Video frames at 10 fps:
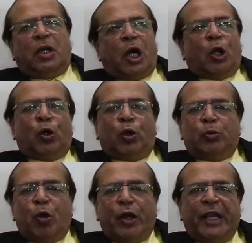Hello, good
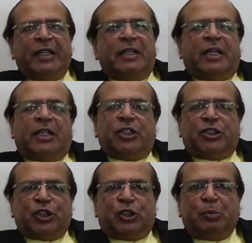morning. Uh, this
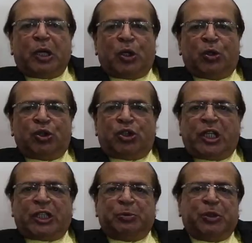is Manoj
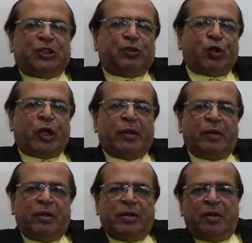Lakshmeshwar.
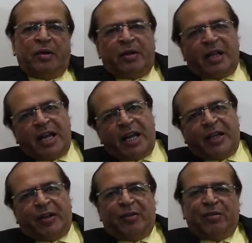Hi,
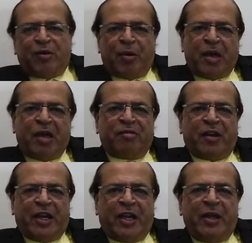from
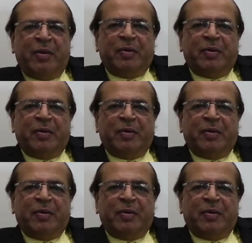FIE,